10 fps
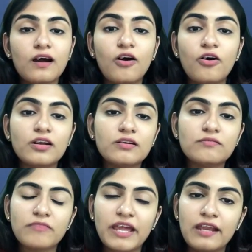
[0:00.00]
On
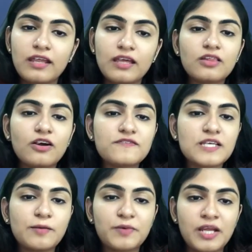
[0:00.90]
18th of
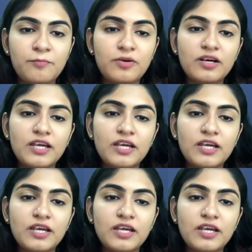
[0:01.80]
September,